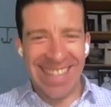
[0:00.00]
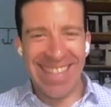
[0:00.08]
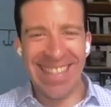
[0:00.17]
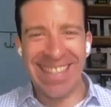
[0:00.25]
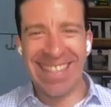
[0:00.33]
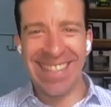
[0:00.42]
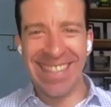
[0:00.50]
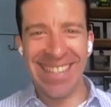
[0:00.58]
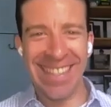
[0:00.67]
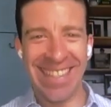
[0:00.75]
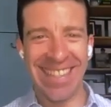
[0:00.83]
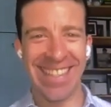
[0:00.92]

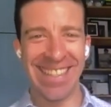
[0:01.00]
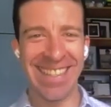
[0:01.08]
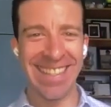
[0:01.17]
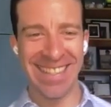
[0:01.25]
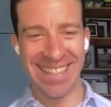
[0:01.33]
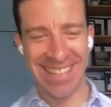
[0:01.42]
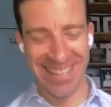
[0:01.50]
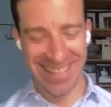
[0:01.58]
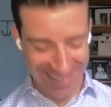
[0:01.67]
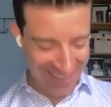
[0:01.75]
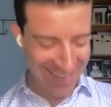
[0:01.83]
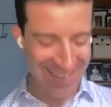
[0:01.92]

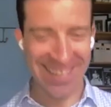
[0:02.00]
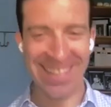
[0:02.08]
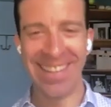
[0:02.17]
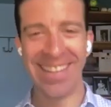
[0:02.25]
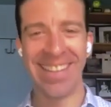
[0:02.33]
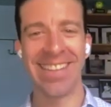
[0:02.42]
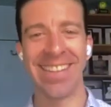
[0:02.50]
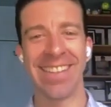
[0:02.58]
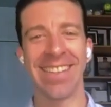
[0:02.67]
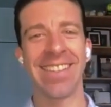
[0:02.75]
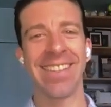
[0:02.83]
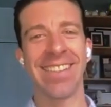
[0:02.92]

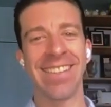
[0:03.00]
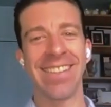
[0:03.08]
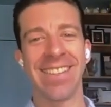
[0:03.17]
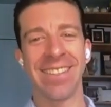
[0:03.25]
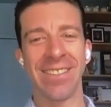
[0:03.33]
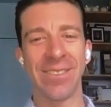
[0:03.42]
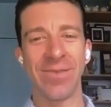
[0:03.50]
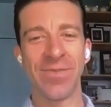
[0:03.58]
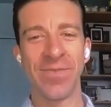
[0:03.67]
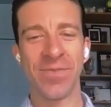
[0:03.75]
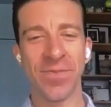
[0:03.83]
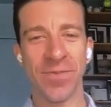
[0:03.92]

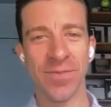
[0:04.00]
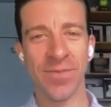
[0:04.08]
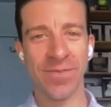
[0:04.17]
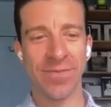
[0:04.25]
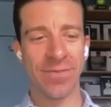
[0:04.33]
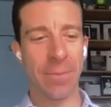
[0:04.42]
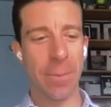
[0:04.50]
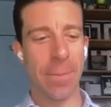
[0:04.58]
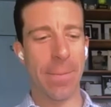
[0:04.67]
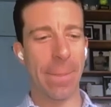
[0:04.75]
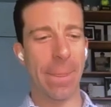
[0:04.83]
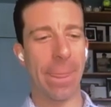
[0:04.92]

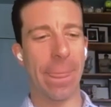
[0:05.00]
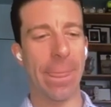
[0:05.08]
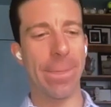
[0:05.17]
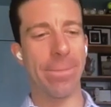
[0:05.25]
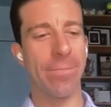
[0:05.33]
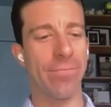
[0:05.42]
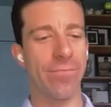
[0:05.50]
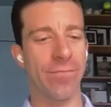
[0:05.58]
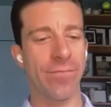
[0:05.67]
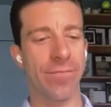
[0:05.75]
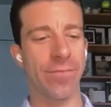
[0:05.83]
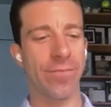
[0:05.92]

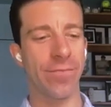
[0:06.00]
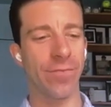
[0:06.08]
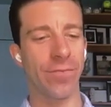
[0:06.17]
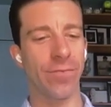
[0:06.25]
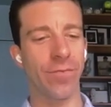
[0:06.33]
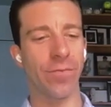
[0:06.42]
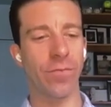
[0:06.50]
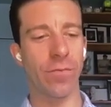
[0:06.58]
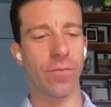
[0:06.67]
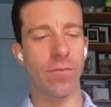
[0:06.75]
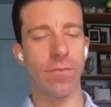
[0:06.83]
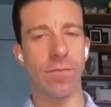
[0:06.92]

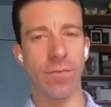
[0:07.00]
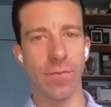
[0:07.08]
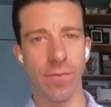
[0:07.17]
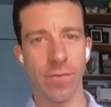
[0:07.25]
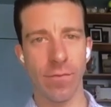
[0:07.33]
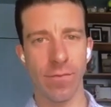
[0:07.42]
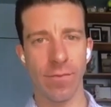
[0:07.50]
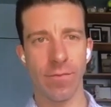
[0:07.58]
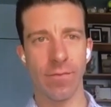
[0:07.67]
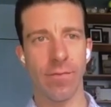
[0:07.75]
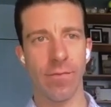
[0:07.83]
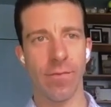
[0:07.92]
[no speech]